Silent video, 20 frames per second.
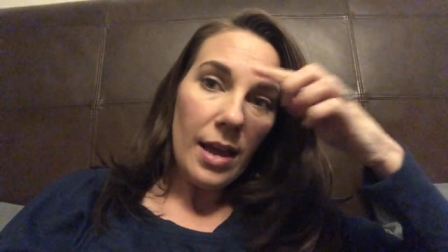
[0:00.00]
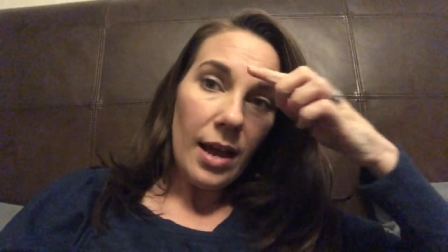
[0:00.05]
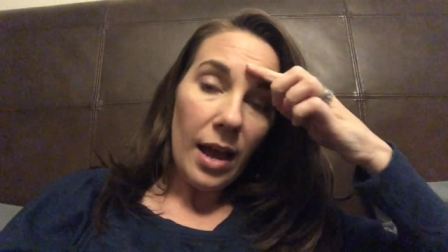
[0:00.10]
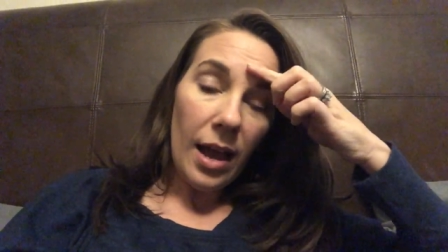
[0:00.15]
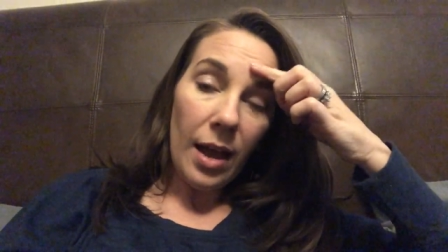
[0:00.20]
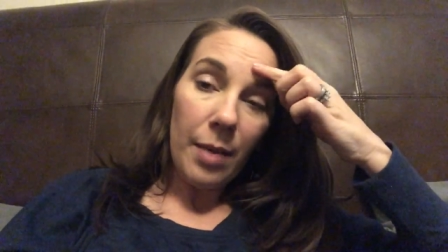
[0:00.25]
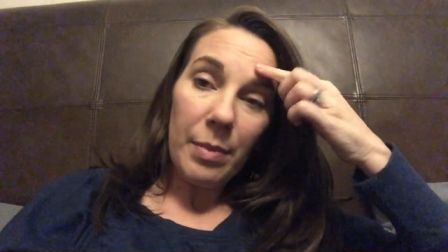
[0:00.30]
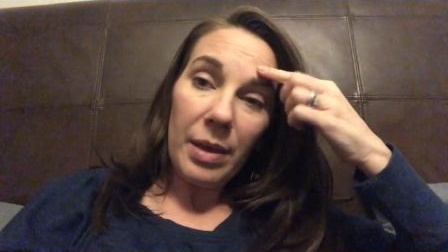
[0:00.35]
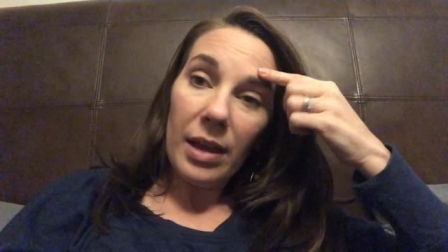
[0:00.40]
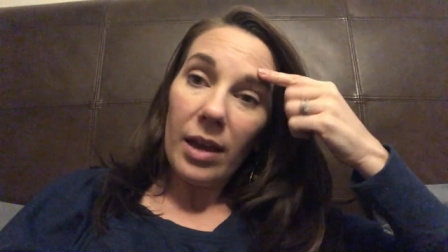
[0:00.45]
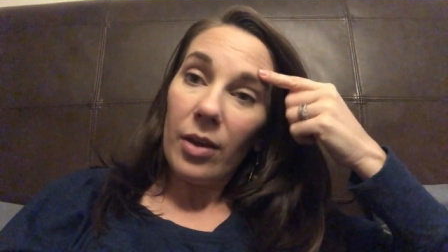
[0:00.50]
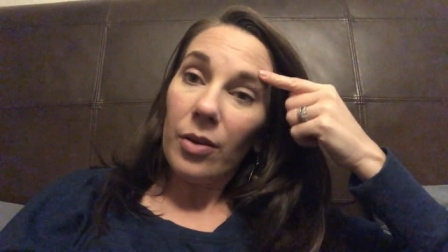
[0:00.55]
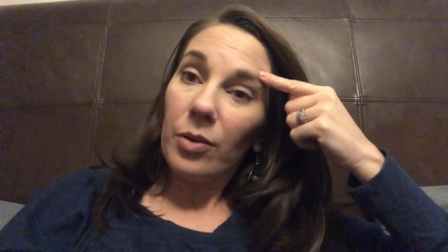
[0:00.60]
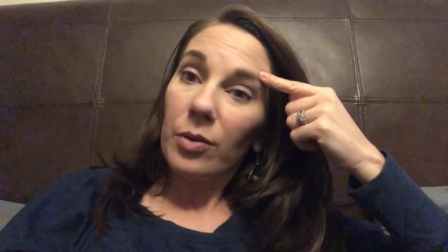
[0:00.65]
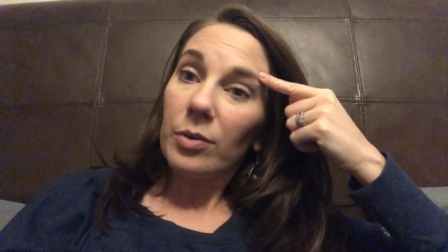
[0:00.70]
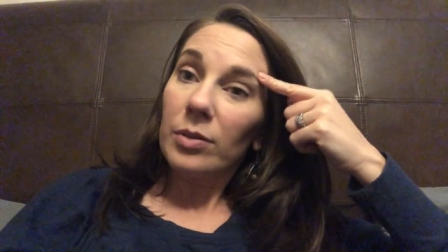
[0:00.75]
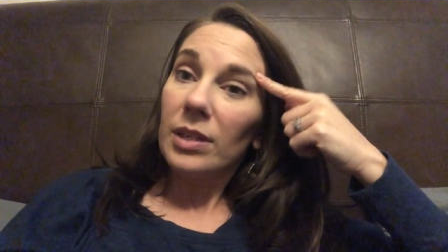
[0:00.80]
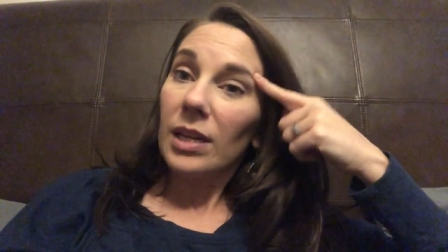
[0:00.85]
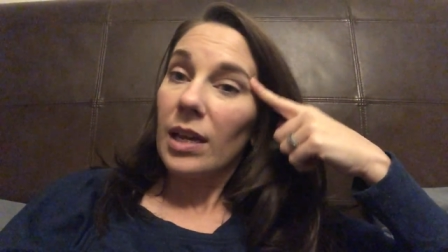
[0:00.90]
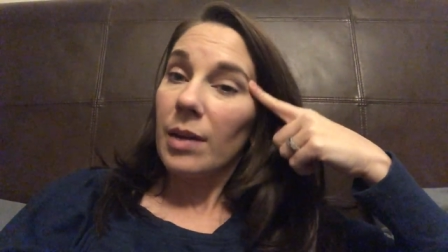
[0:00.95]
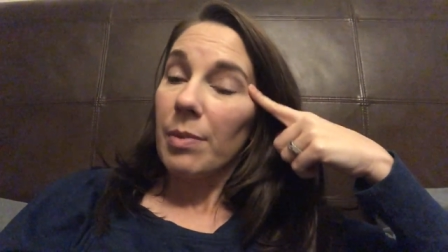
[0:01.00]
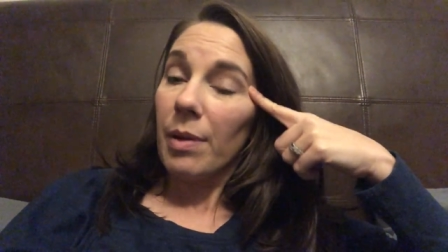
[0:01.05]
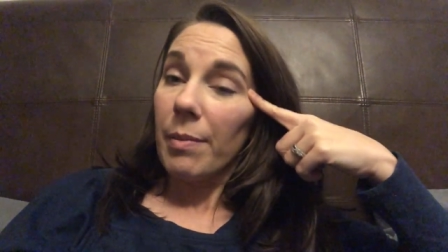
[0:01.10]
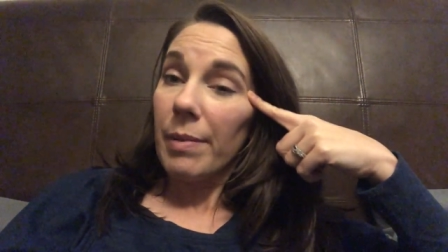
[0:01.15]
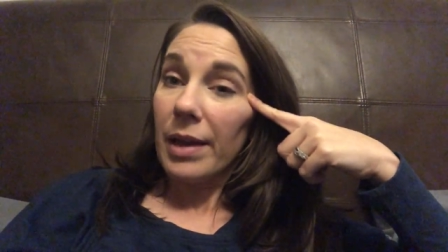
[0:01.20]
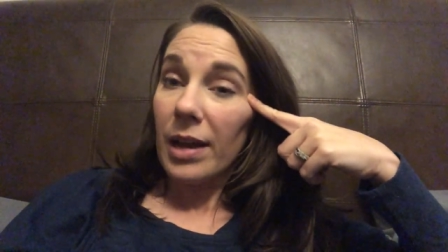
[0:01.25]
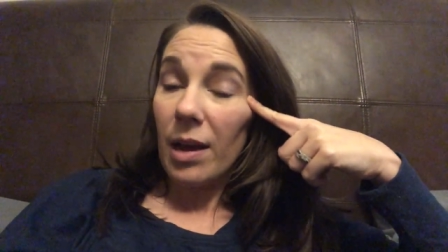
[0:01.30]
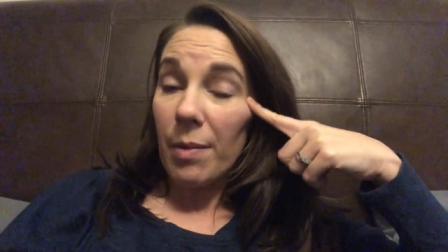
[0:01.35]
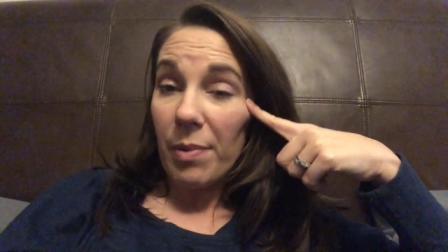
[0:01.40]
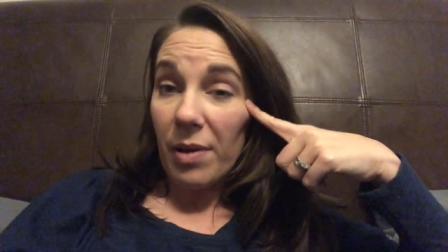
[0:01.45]
I may go take my
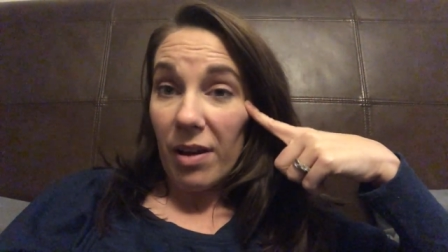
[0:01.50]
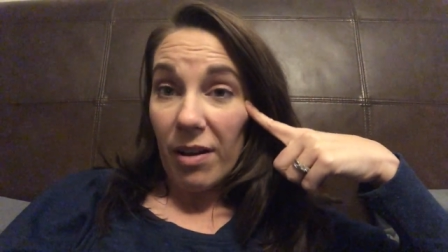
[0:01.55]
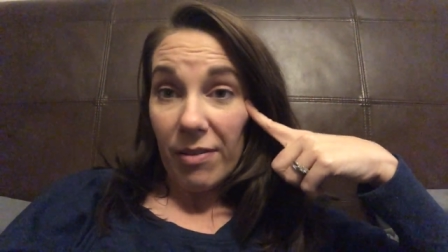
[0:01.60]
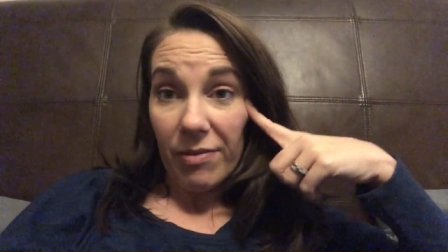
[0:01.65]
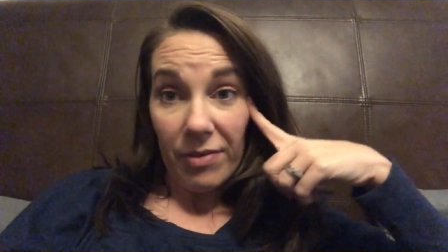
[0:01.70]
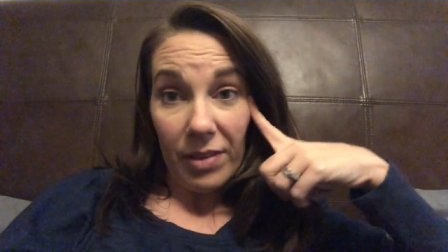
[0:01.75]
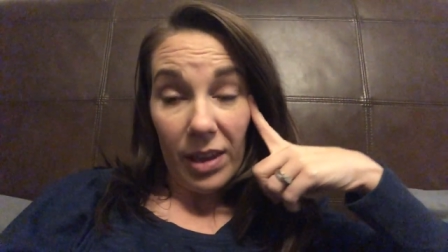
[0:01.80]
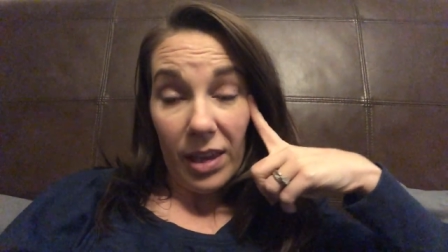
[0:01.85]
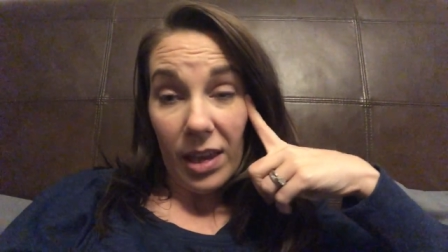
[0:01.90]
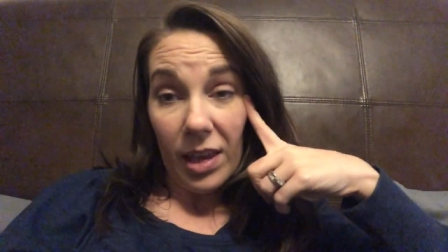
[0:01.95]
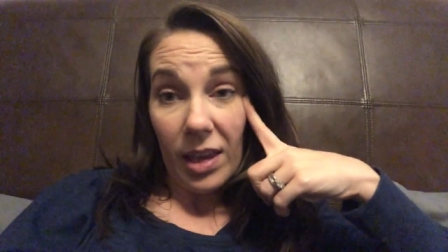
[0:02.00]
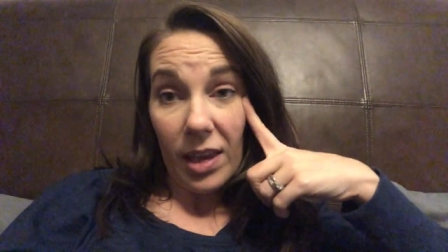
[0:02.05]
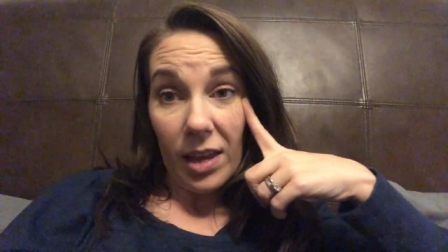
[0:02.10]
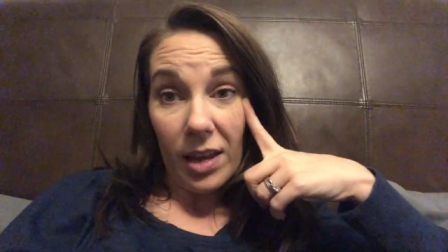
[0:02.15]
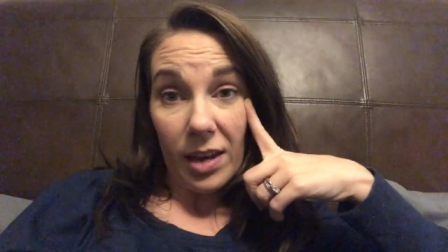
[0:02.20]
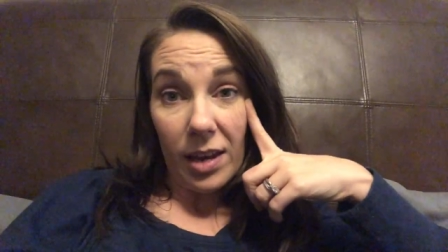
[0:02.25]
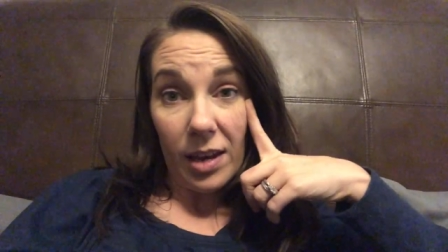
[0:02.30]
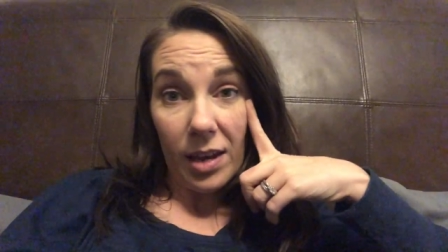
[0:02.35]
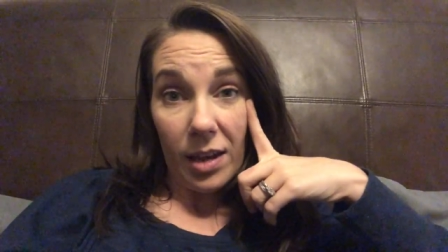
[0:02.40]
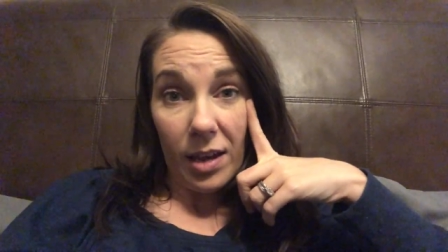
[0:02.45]
makeup off in